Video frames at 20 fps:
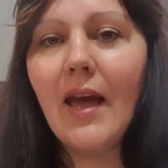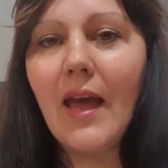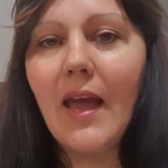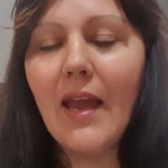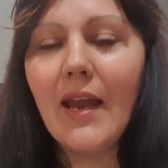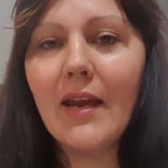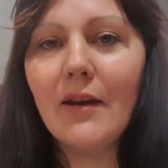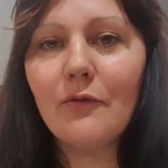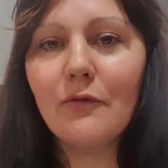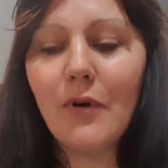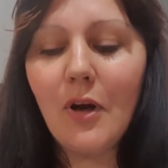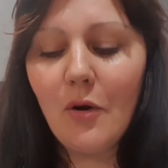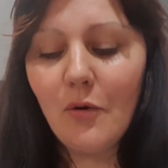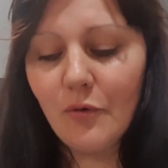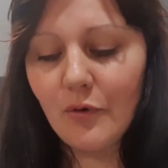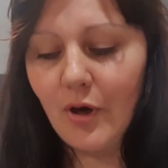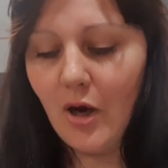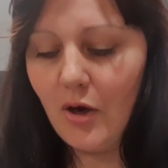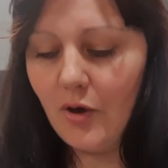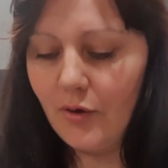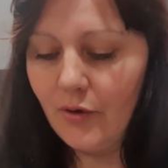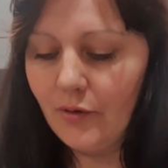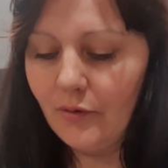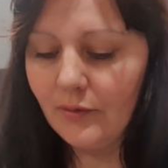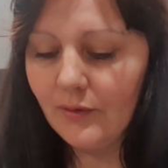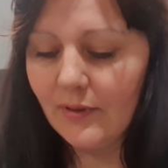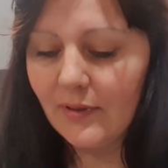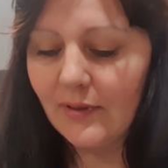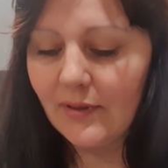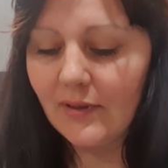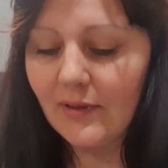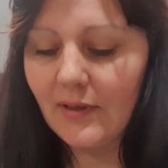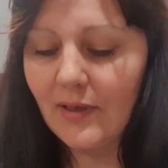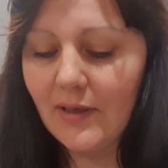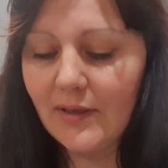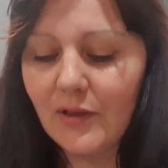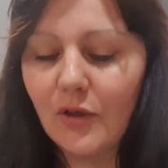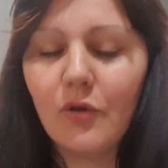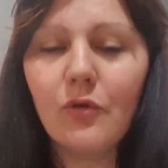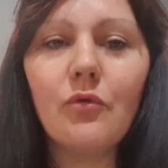And rolled oats
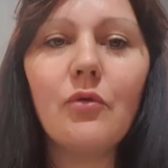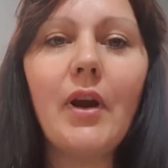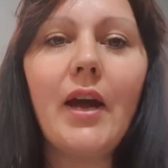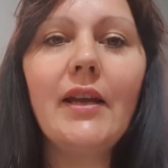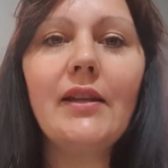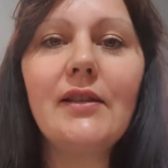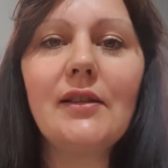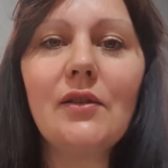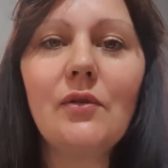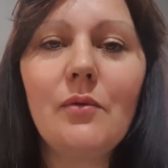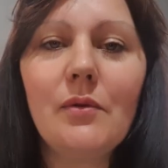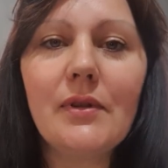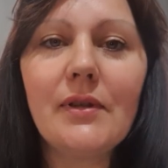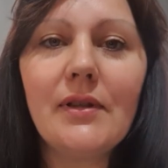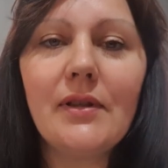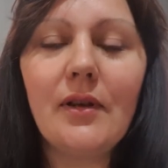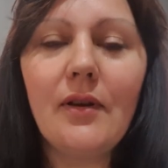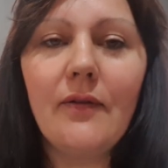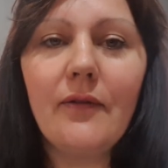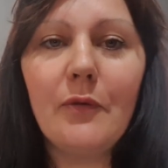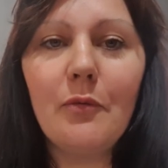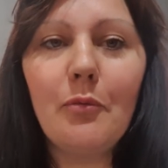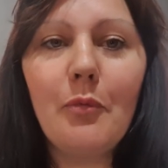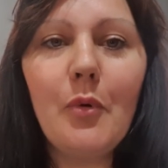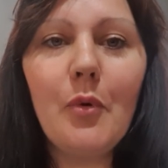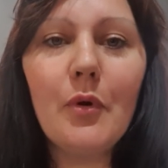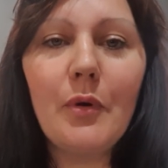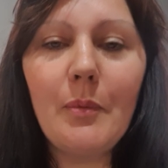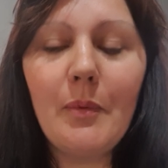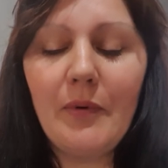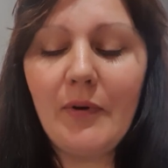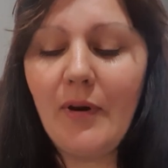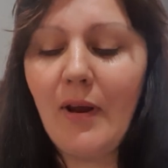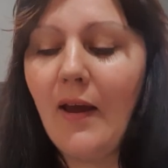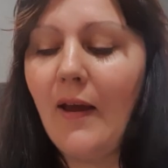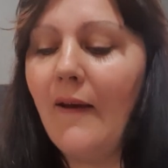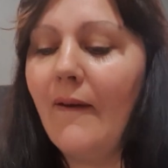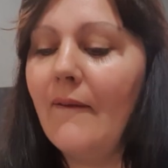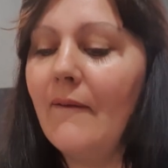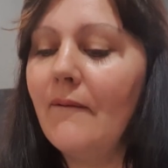is a great source of important
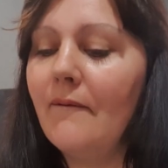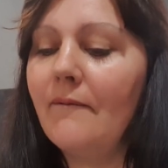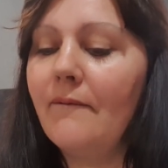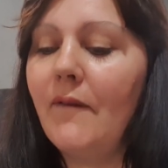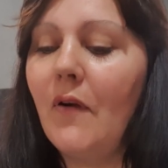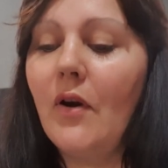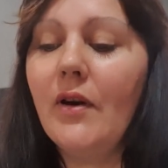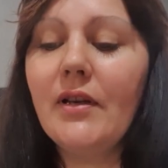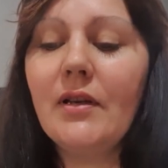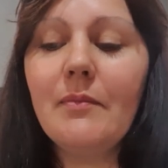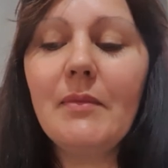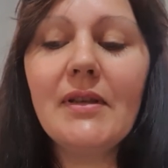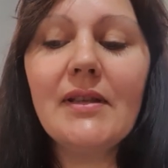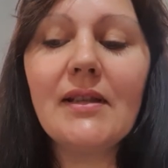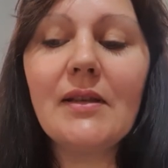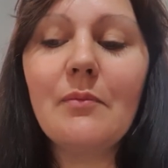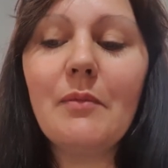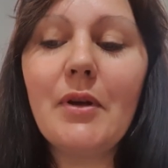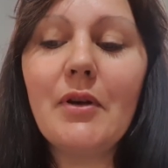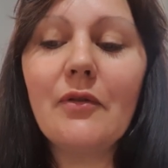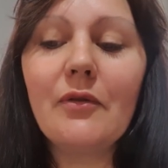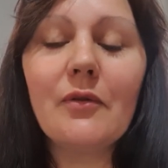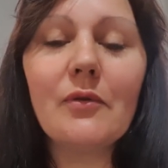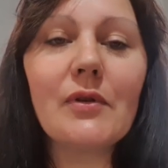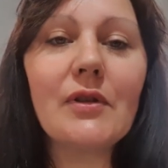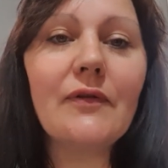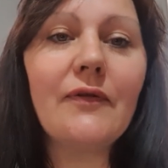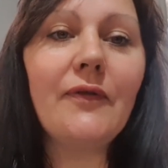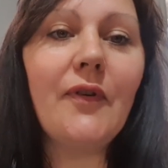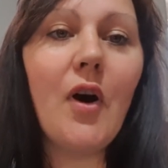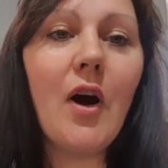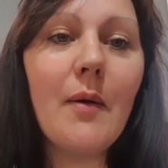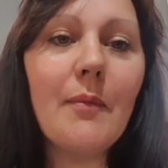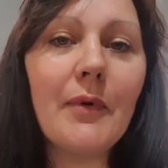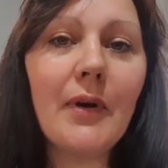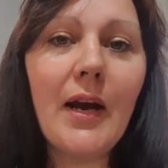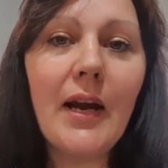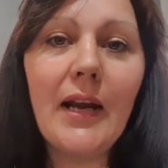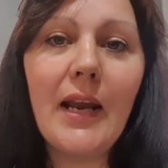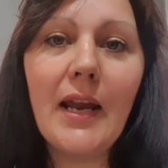vitamins and minerals,
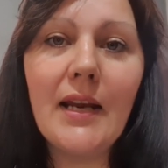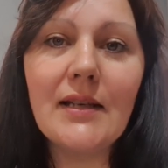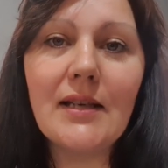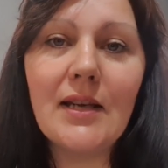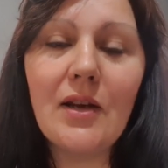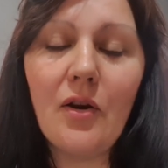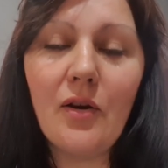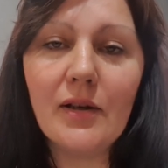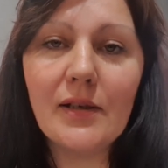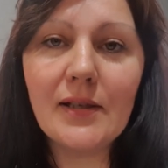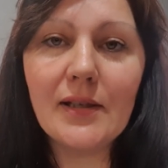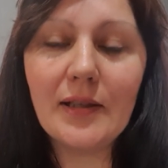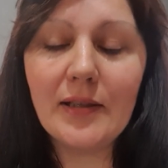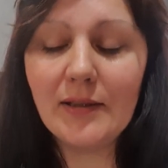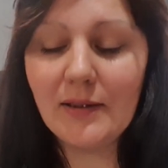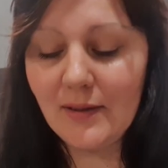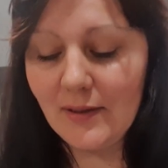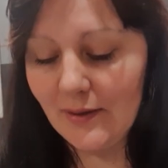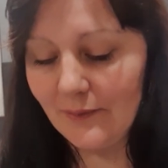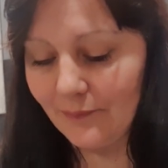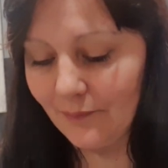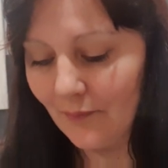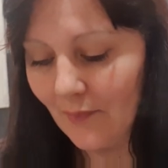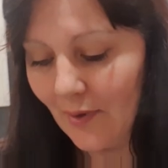fiber and antioxidants.